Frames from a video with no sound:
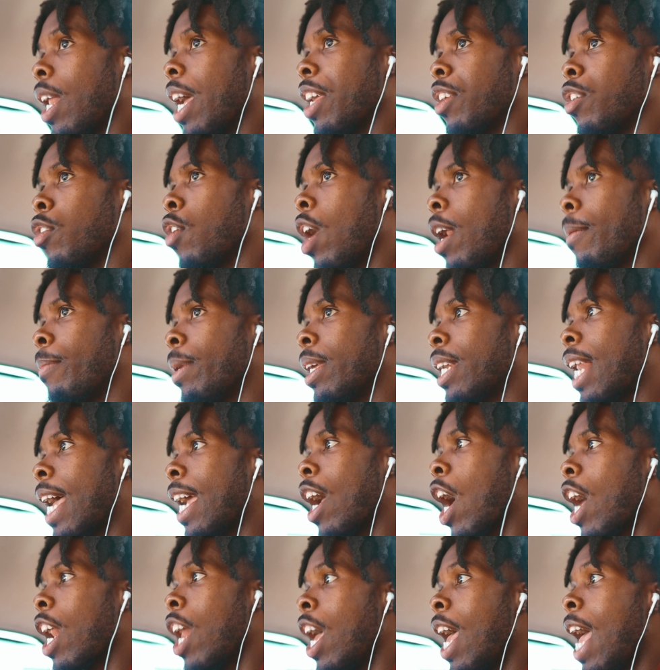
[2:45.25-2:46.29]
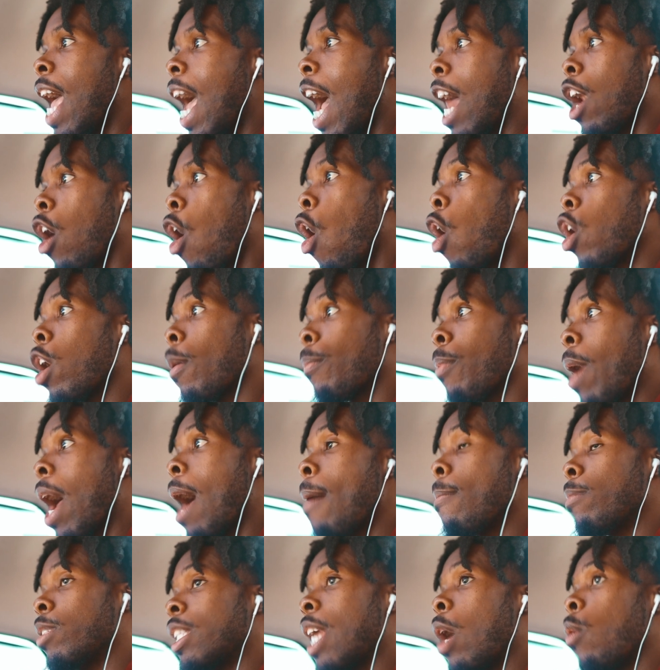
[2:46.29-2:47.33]
Like, you know what I mean? Like, out of all the
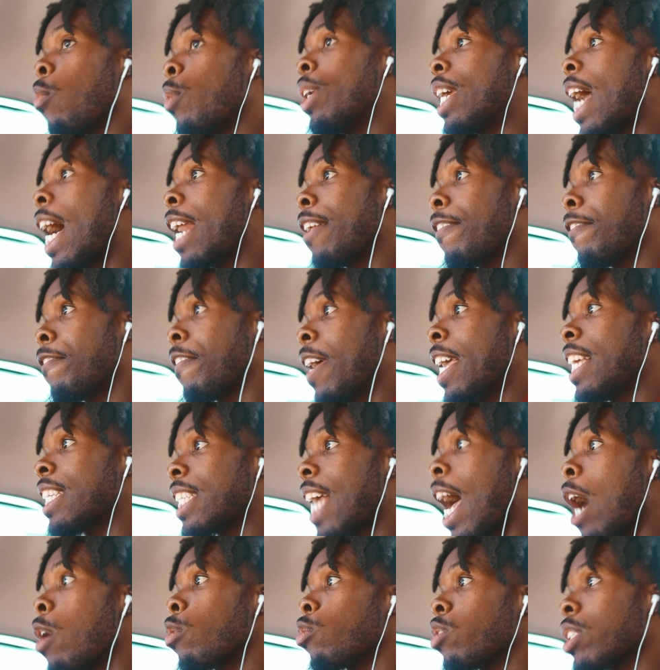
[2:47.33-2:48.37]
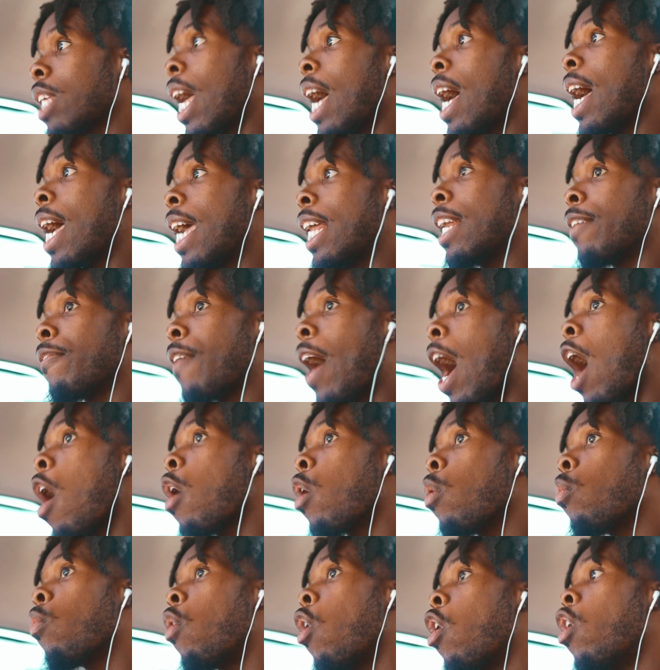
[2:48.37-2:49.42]
problems that we got to face outside of
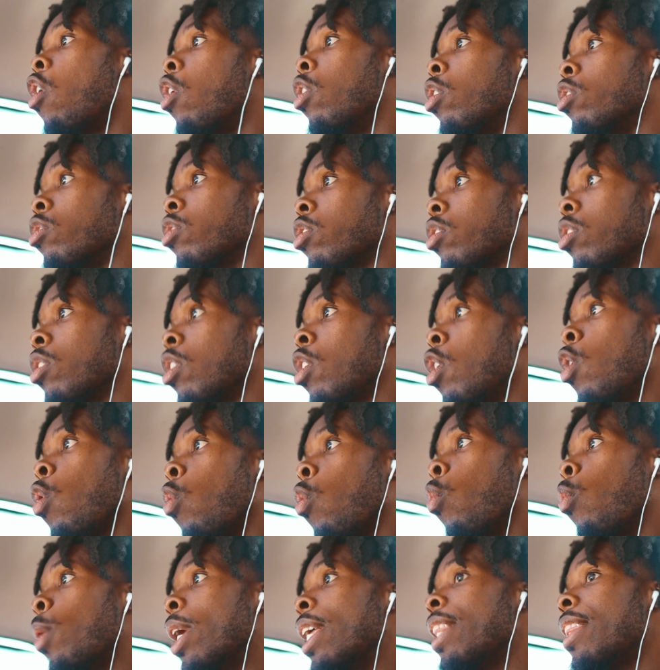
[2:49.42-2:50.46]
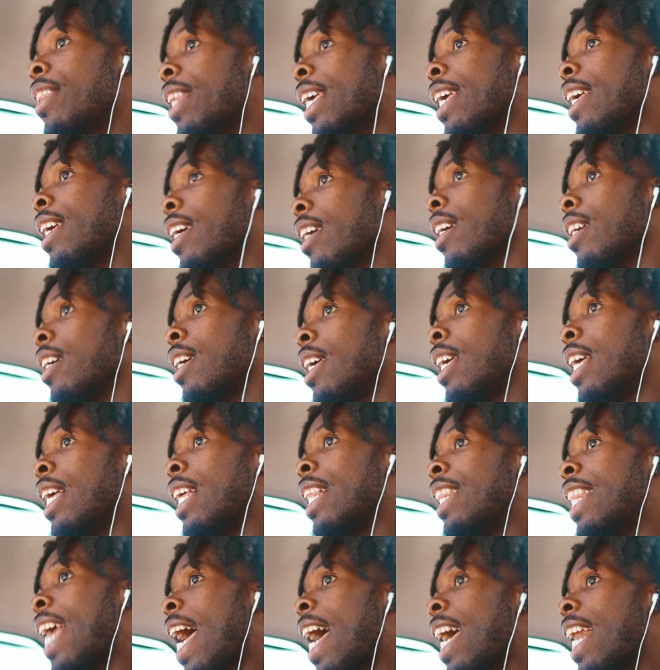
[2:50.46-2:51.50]
our walls, we think
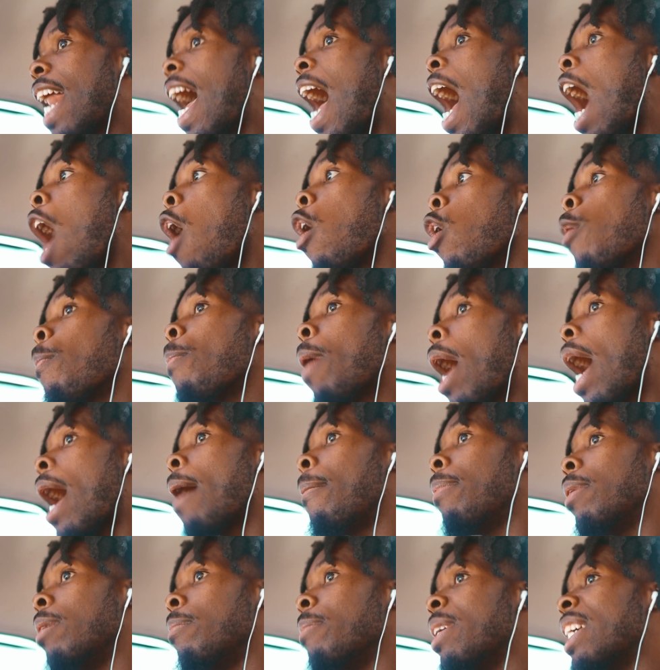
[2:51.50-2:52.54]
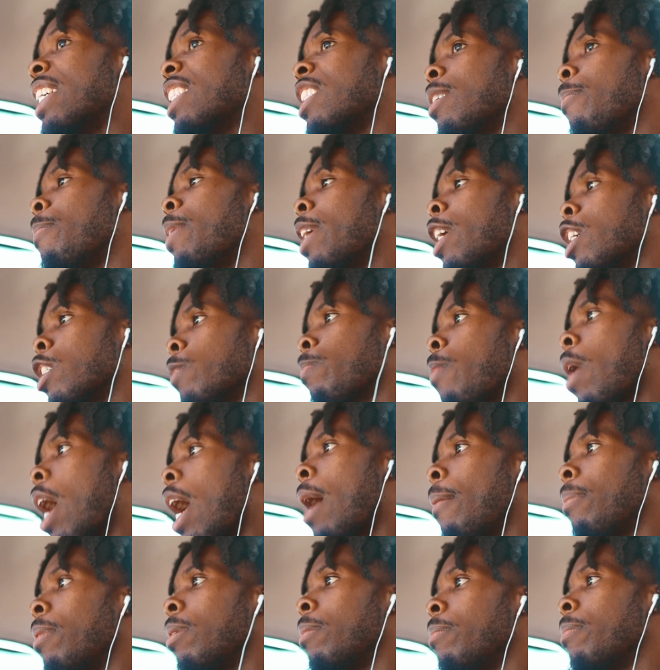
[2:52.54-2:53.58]
that our problem is the biggest
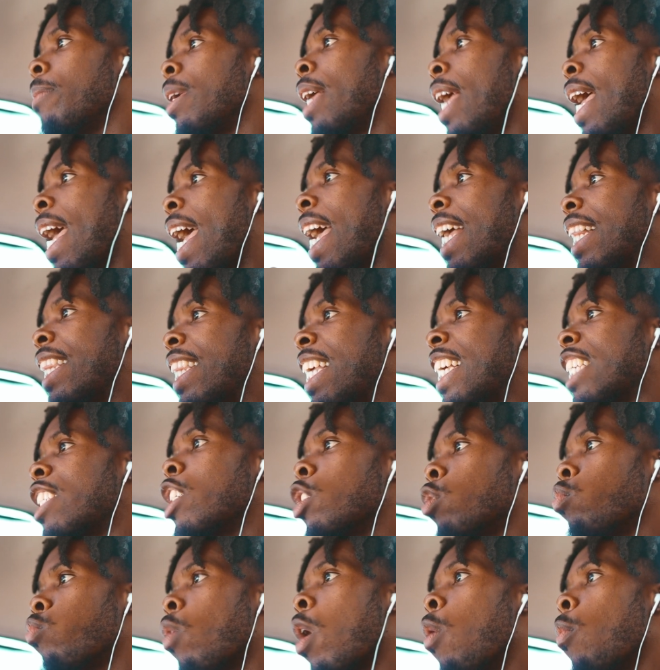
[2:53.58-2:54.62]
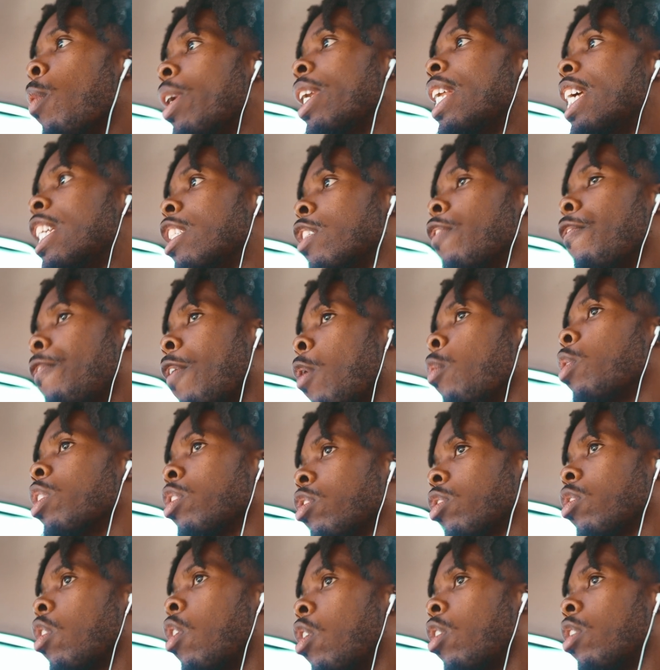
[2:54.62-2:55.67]
problem, and this is what we need to
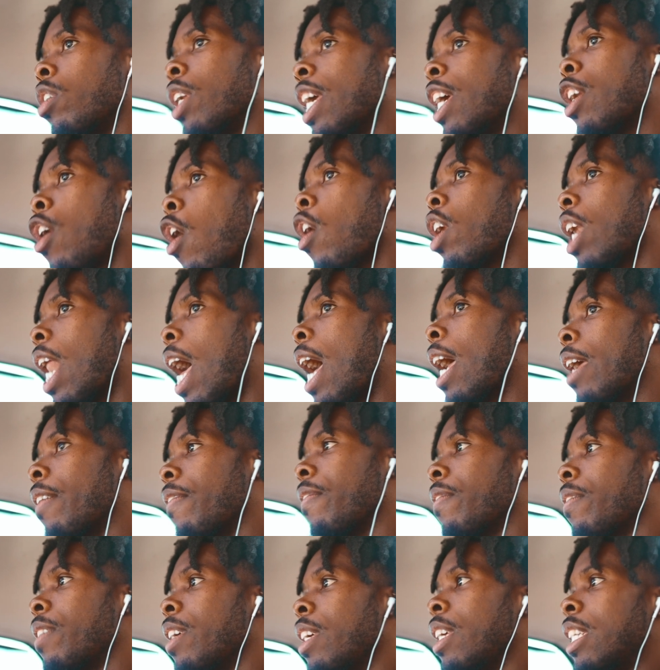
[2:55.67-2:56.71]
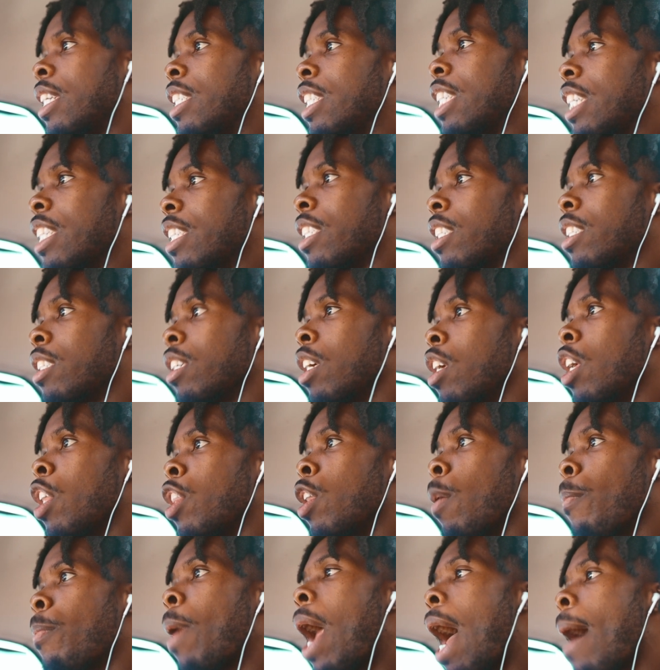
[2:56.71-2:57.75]
focus on in our life. Just
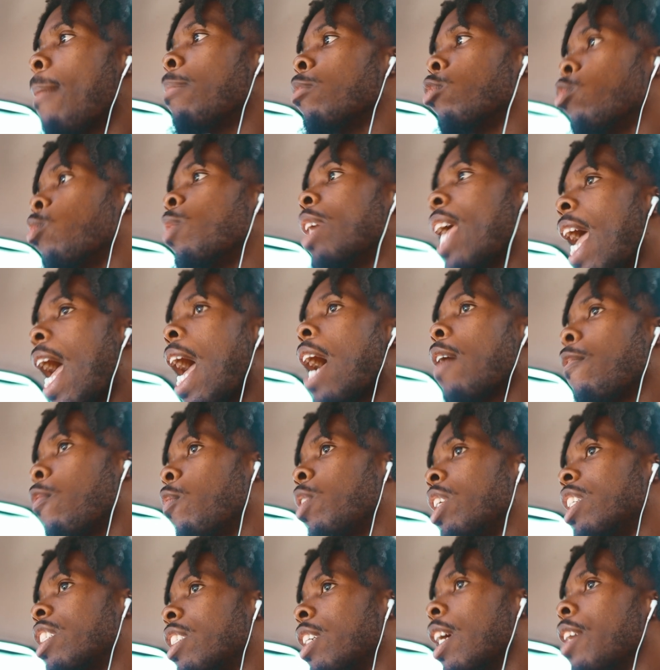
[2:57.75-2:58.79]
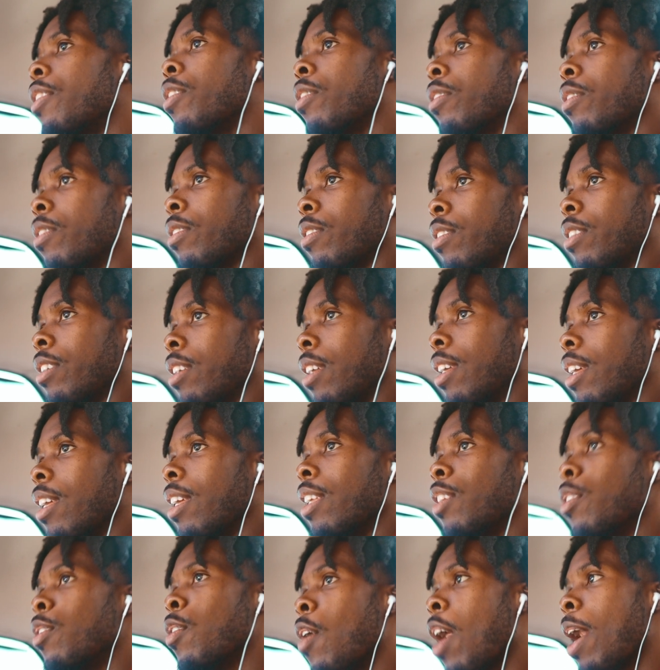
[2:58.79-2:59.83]
the problems we have with each other.
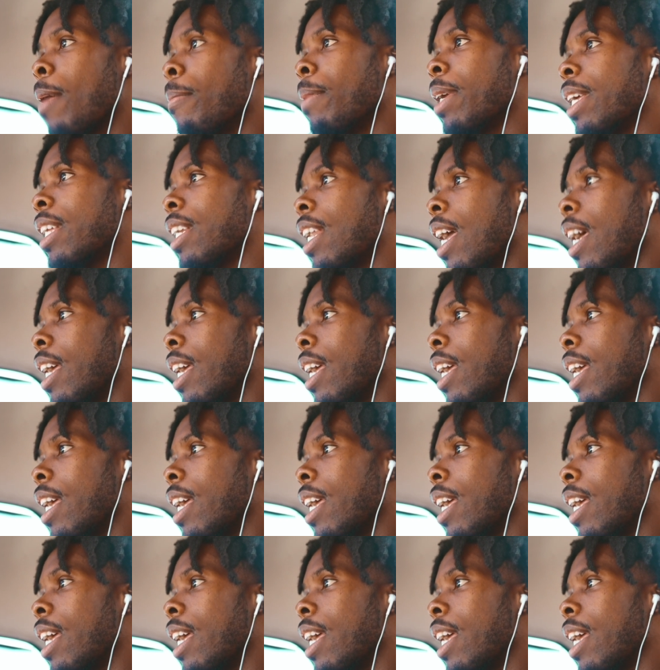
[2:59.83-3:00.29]
You know what I mean?